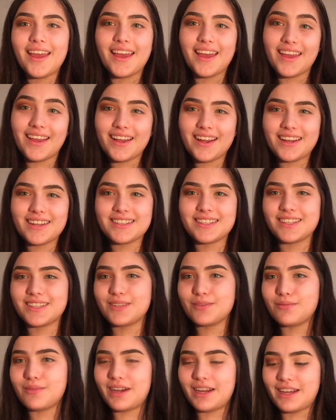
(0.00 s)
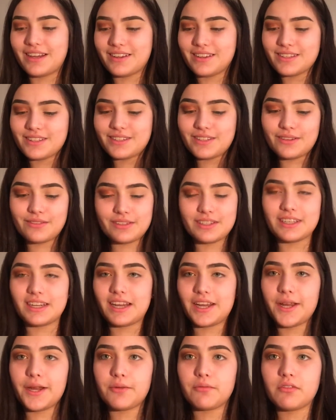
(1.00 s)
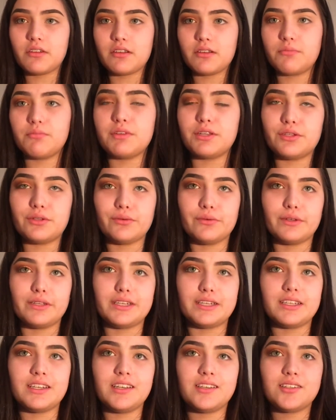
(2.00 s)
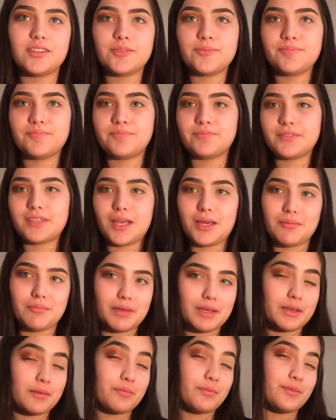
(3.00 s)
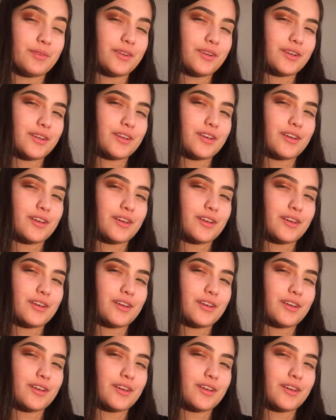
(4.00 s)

Hey guys, it's Amaya. So today I'm going to be doing a makeup look.